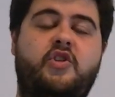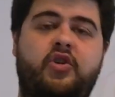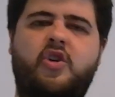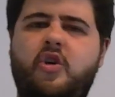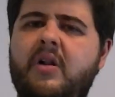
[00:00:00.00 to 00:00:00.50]

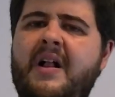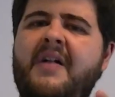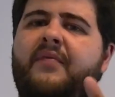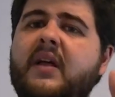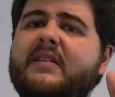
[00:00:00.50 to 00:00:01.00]
circle.
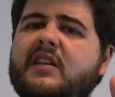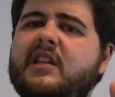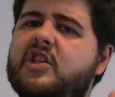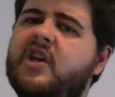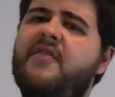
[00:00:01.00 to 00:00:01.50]
That's
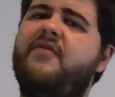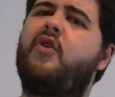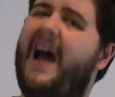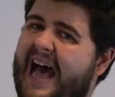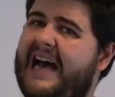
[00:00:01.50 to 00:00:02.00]
cliche
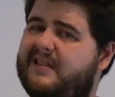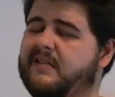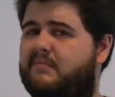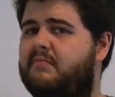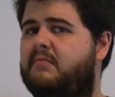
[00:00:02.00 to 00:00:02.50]
for us.